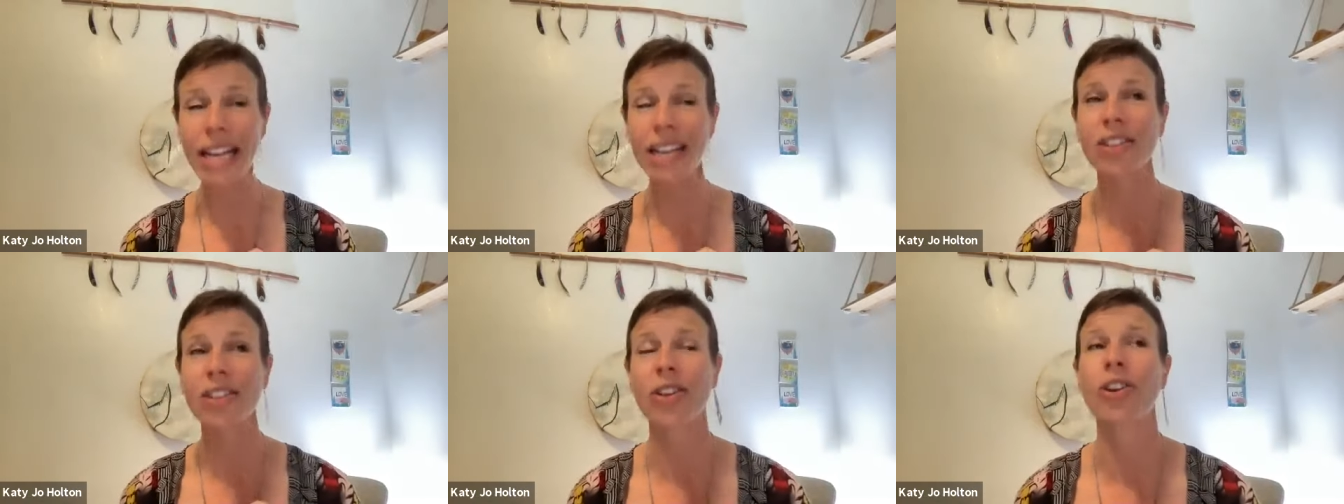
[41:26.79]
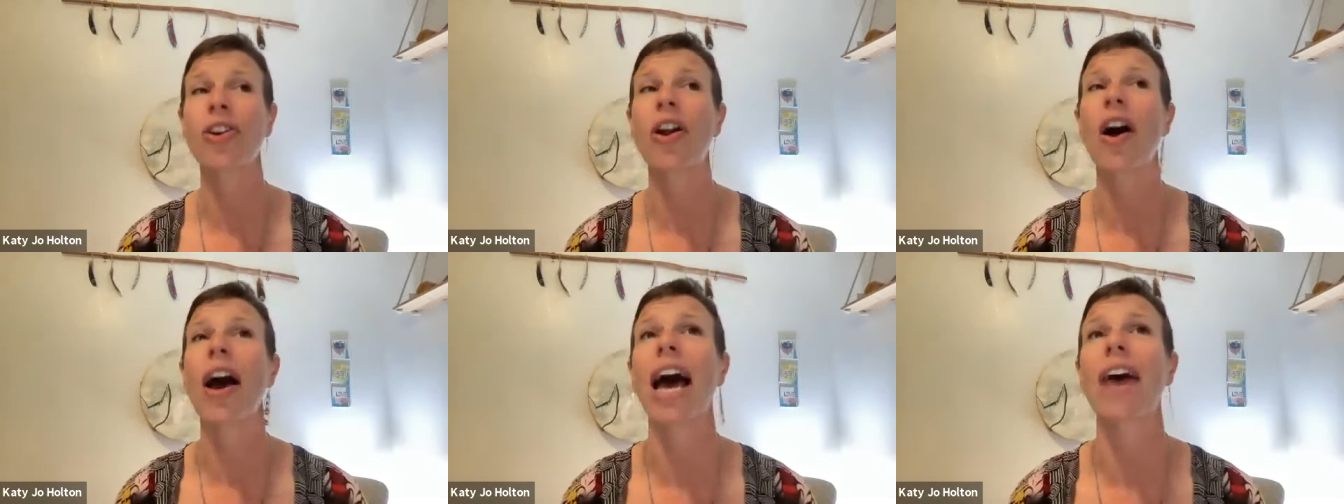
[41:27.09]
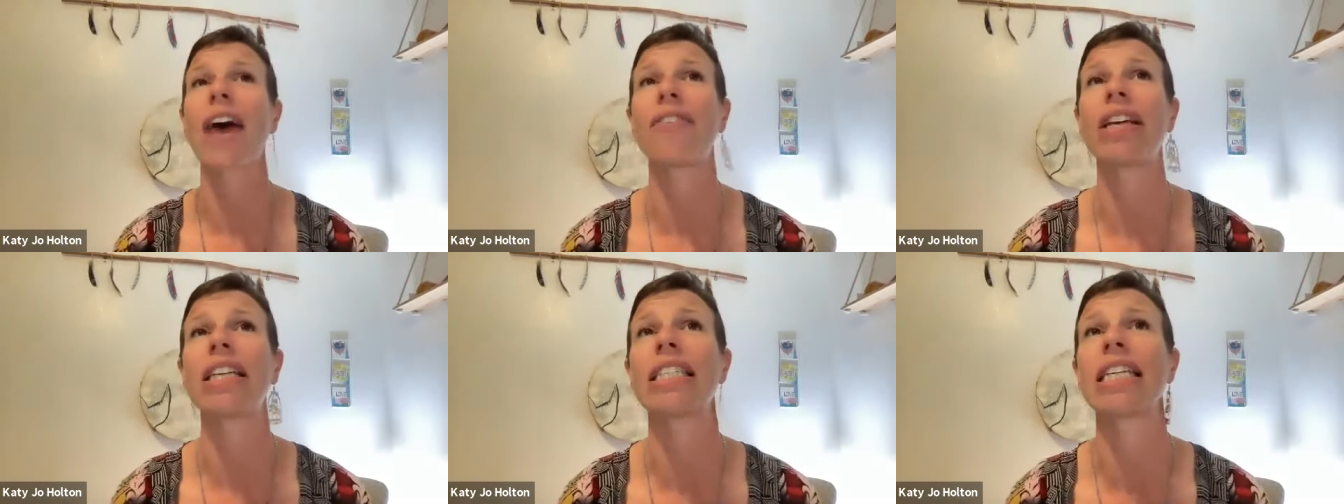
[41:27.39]
And so you're not
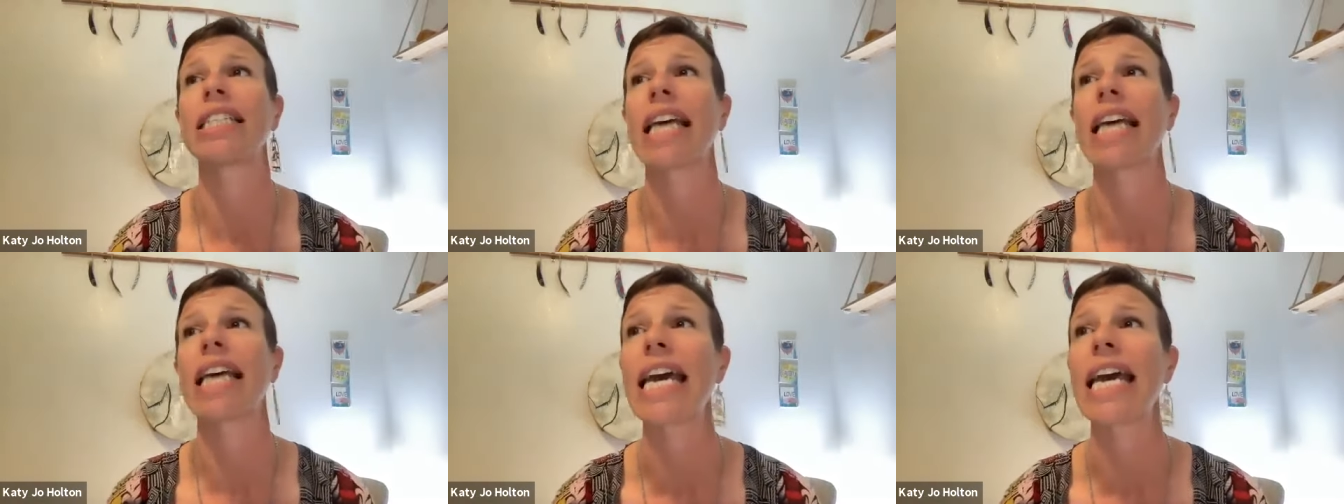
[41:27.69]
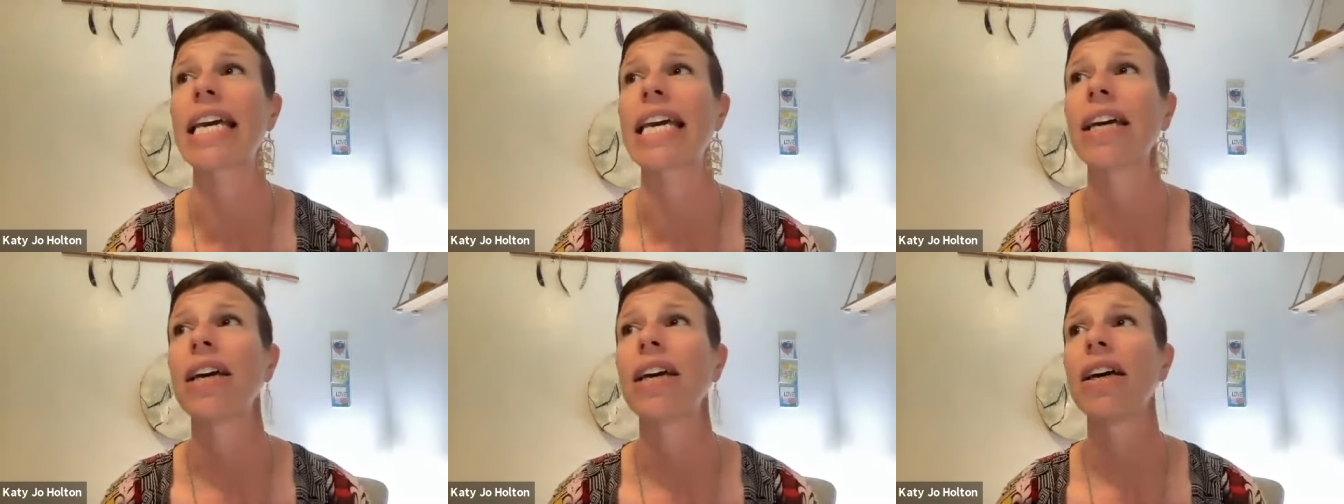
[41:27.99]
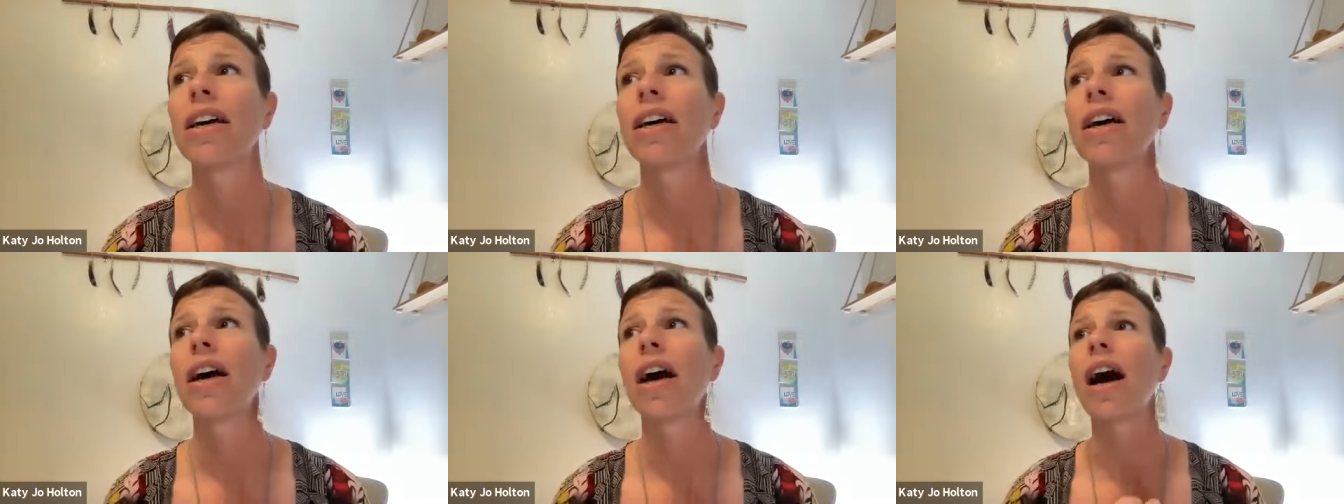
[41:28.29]
having to take
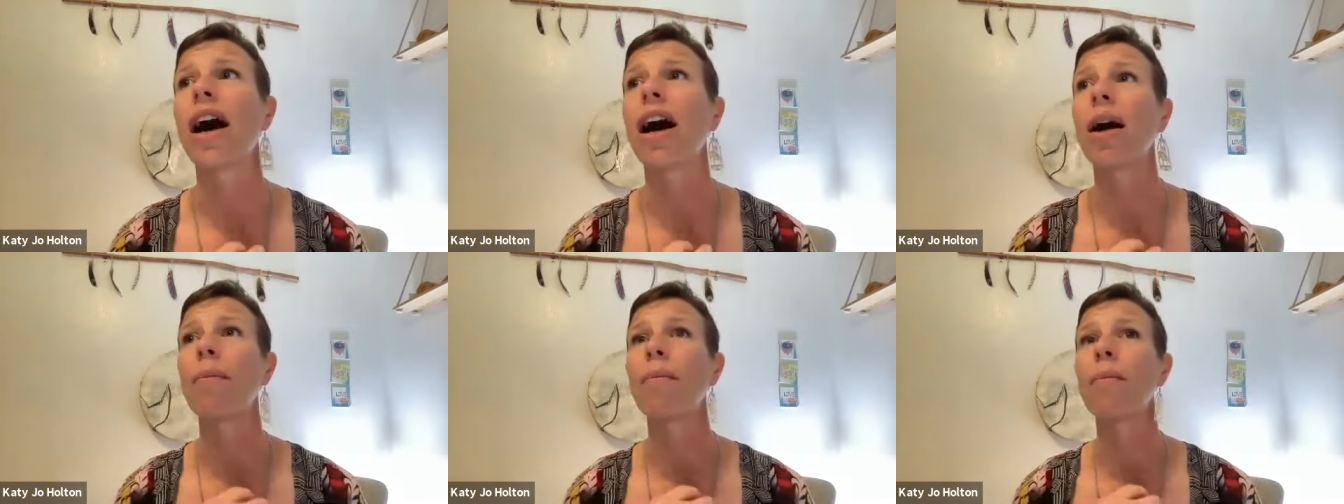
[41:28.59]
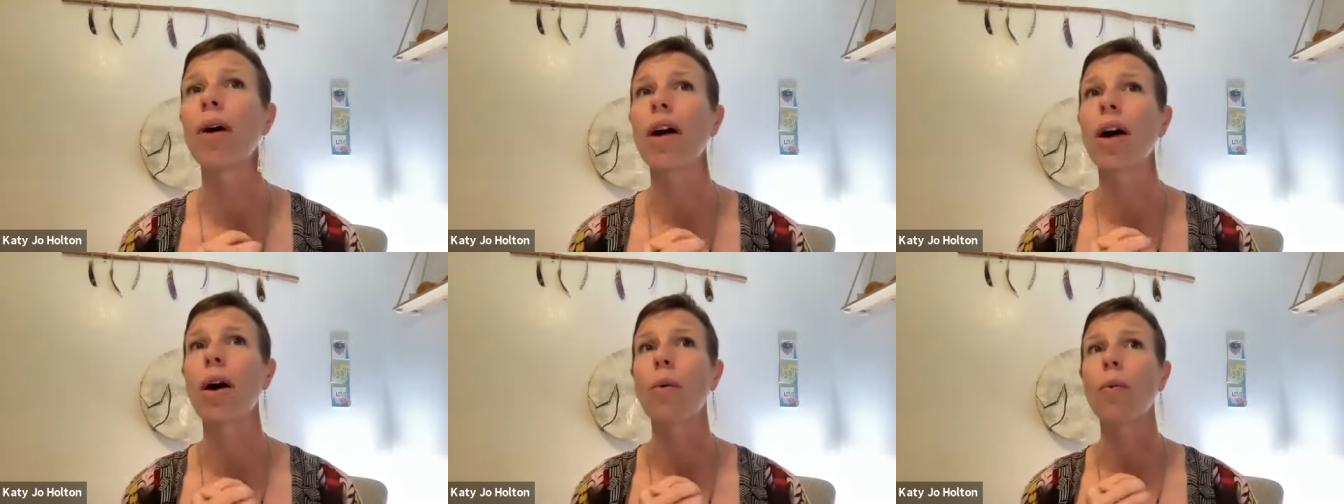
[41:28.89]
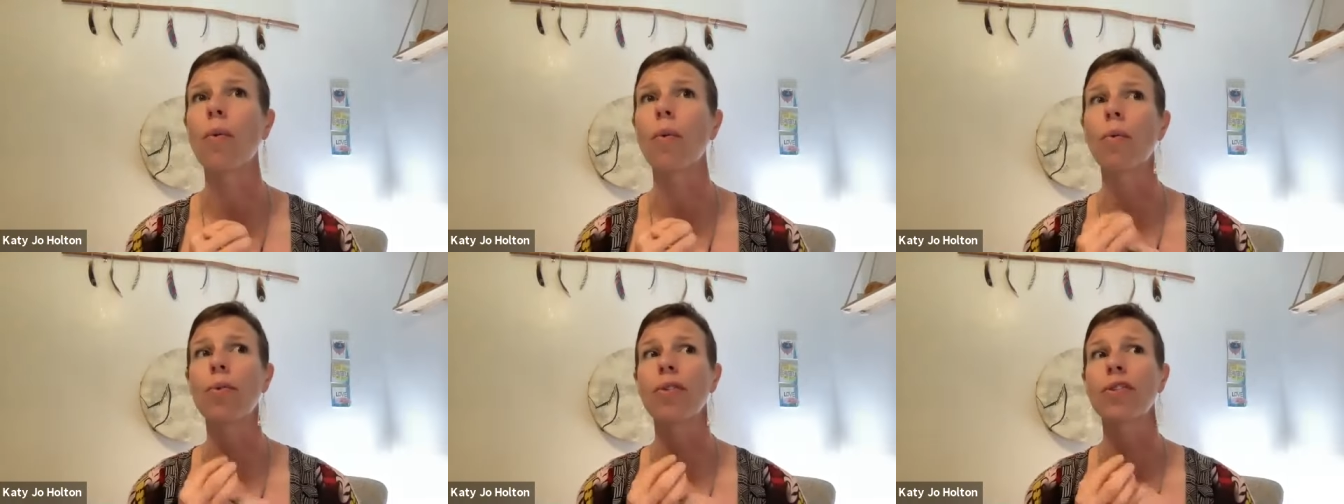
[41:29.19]
um, a,